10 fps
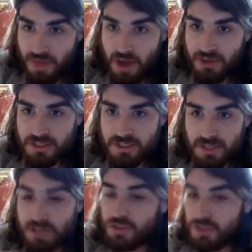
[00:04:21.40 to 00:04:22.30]
thousands,
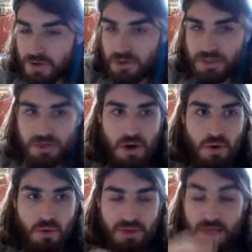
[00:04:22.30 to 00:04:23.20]
hundreds of years
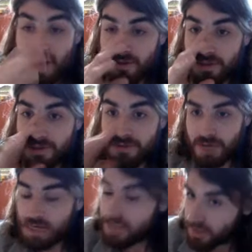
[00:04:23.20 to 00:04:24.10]
ago, without the
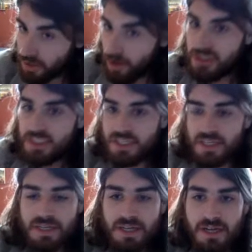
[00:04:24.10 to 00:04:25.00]
kind of technology
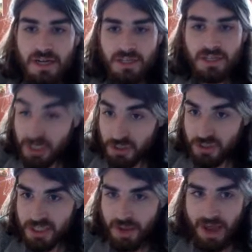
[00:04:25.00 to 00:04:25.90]
and
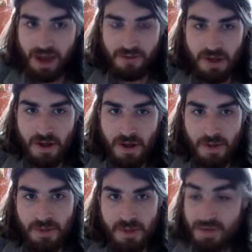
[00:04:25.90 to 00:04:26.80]
luxuries that we have,
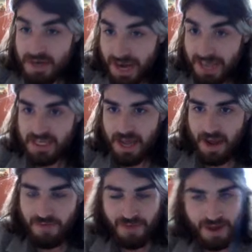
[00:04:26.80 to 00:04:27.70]
it'd be nice to
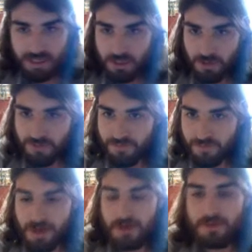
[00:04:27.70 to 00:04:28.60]
have that extra
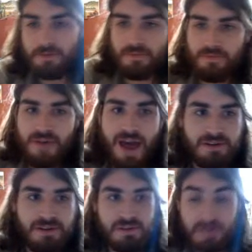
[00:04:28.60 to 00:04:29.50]

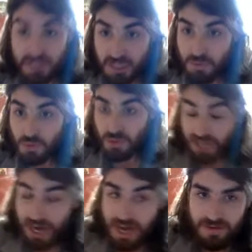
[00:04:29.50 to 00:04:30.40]
fat to keep you
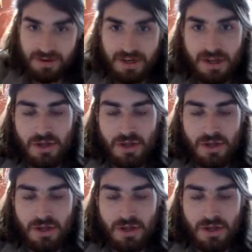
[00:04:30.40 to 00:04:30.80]
alive, and